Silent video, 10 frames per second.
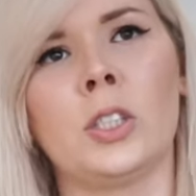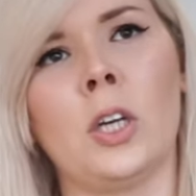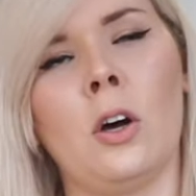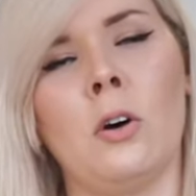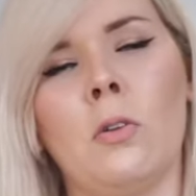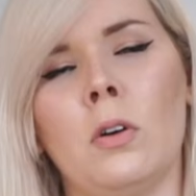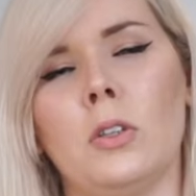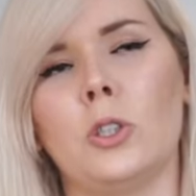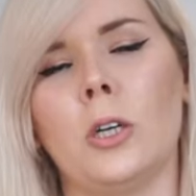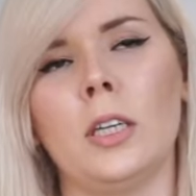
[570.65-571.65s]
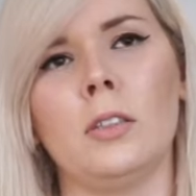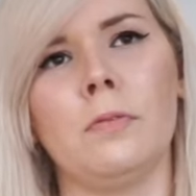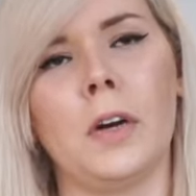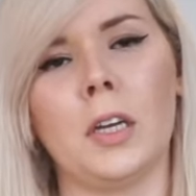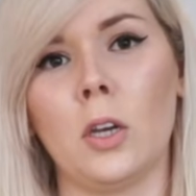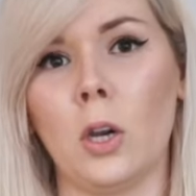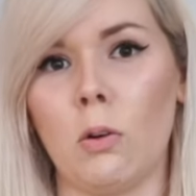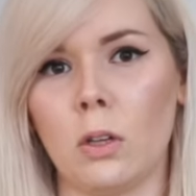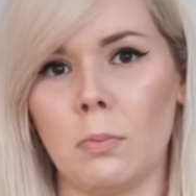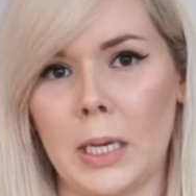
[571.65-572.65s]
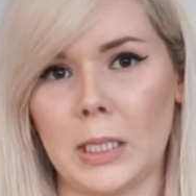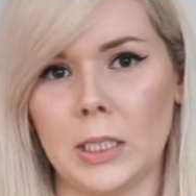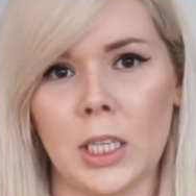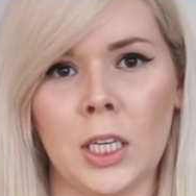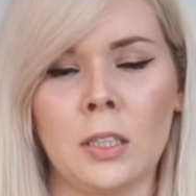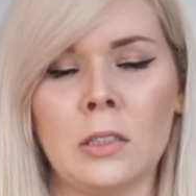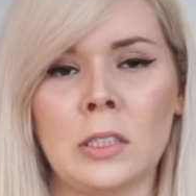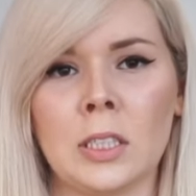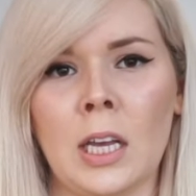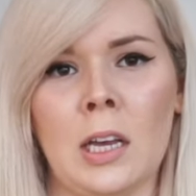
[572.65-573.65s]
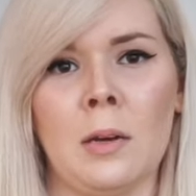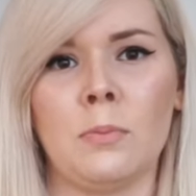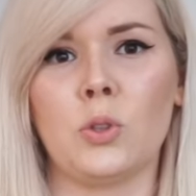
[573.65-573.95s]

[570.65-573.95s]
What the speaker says: So try and find local magazines,